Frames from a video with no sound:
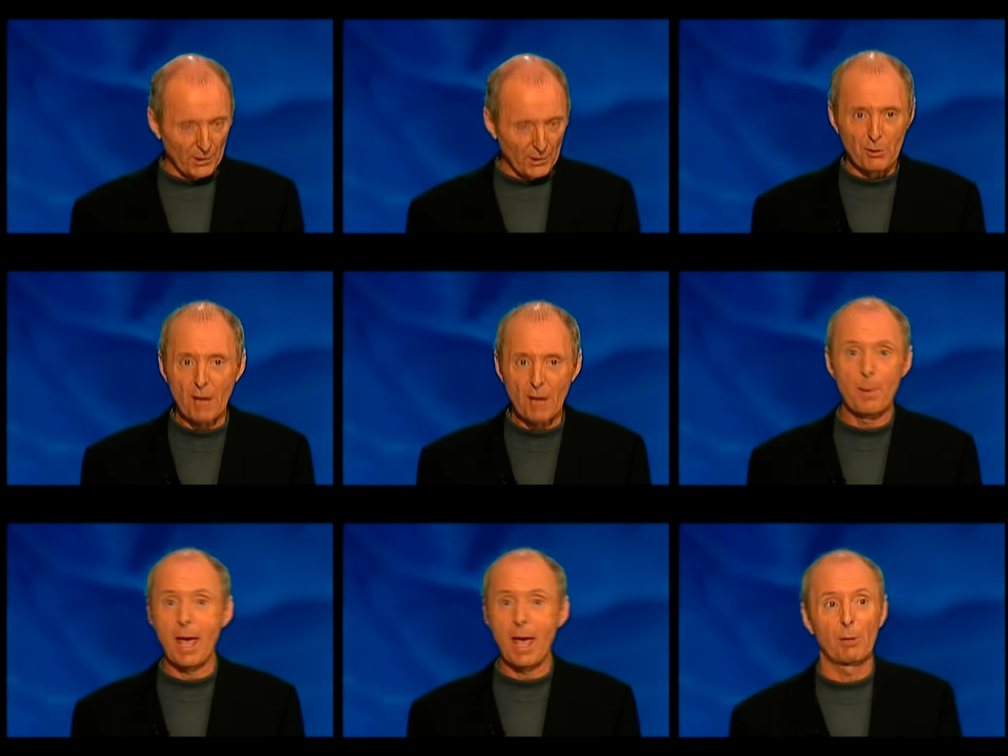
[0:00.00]
I'll
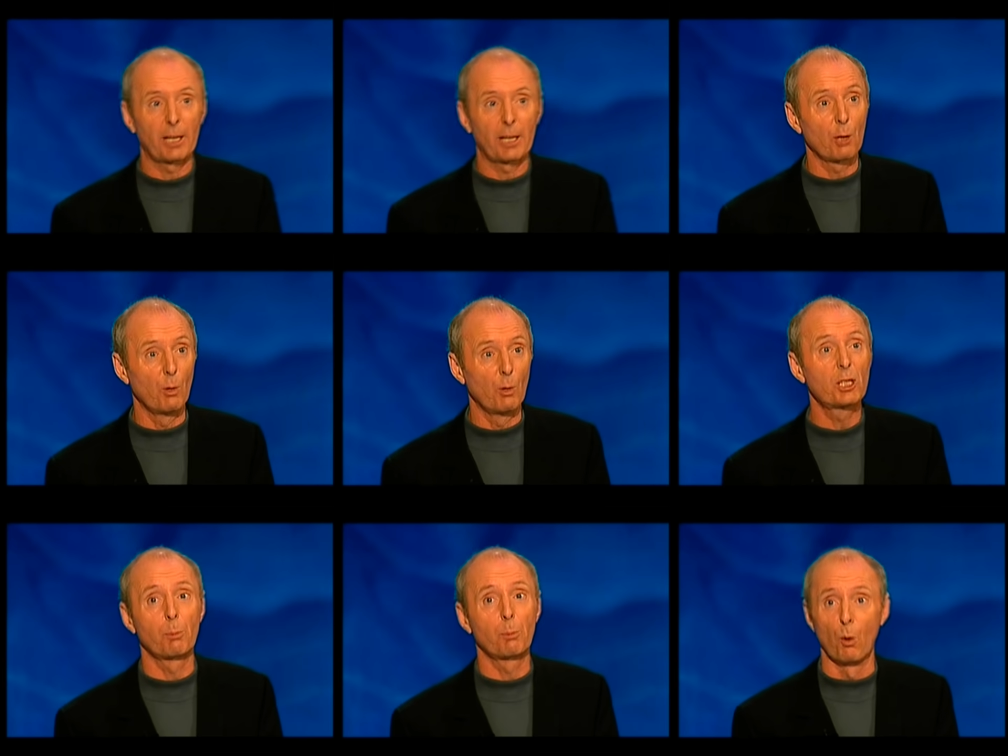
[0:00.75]
never be able to go to
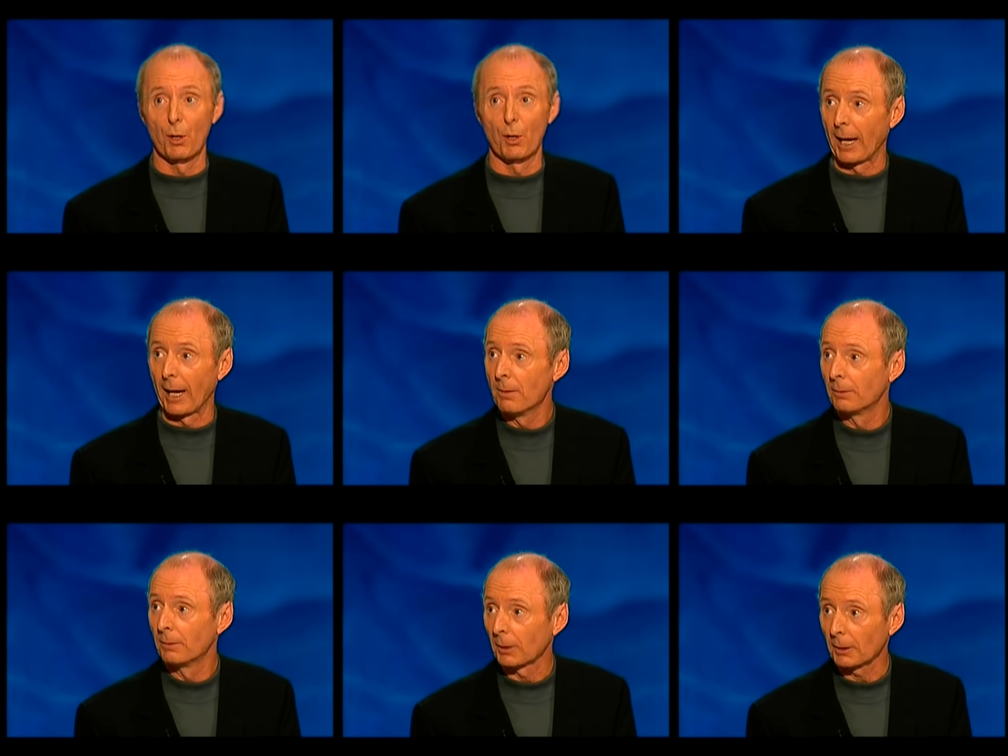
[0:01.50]
Eastbourne
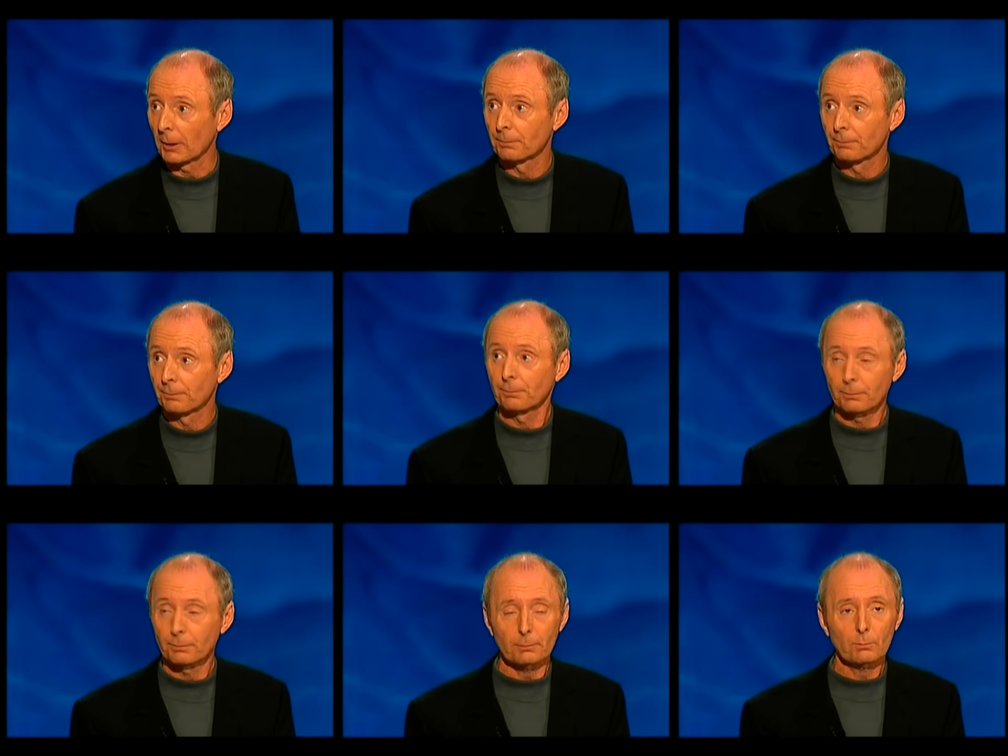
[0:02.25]
again.
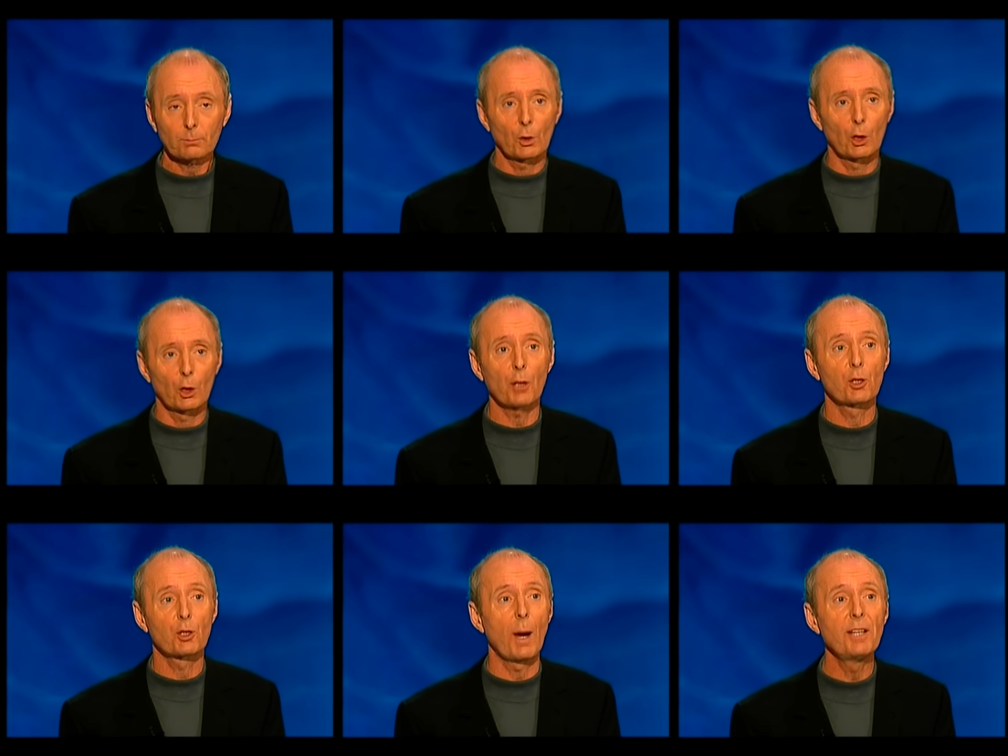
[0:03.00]

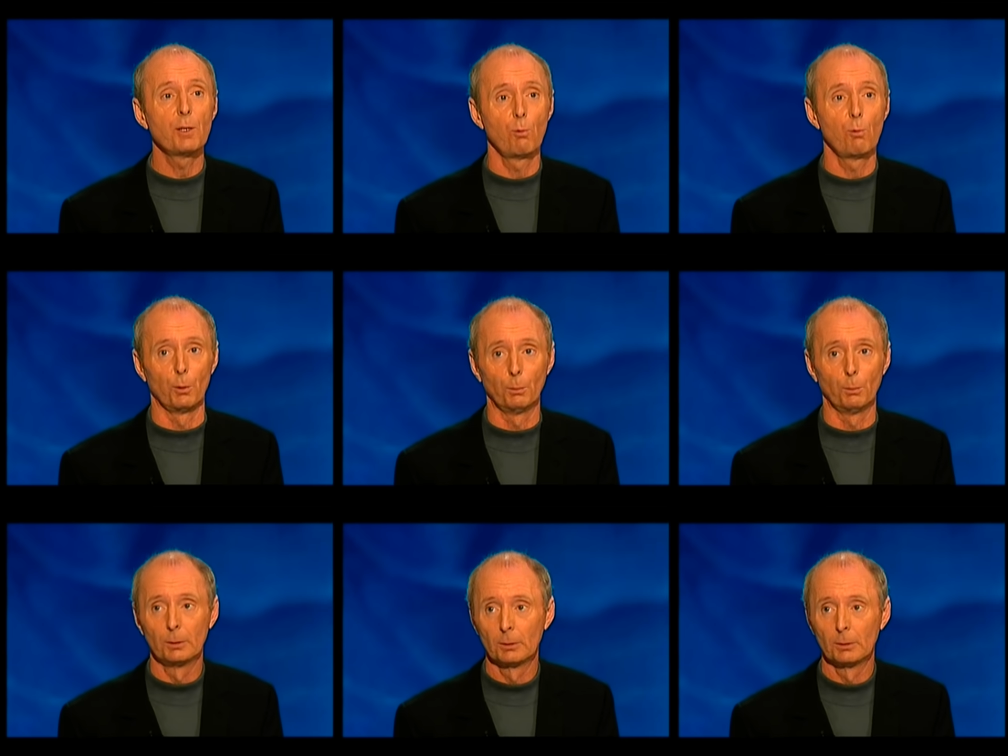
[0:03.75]
God's waiting room.